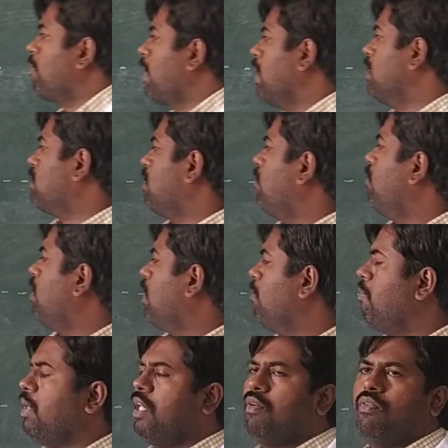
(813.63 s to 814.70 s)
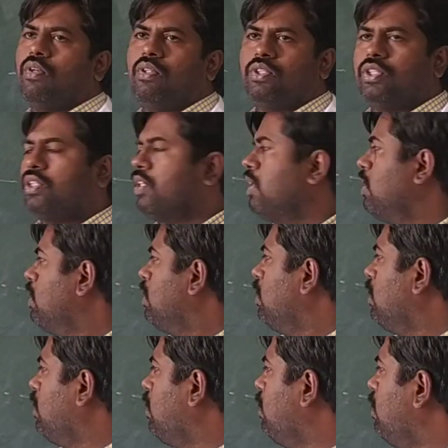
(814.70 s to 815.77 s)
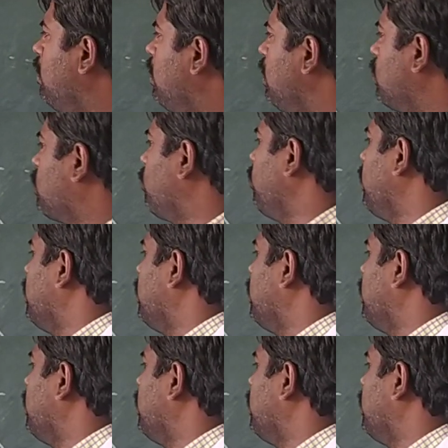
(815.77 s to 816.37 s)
from minus 70 millivolts, this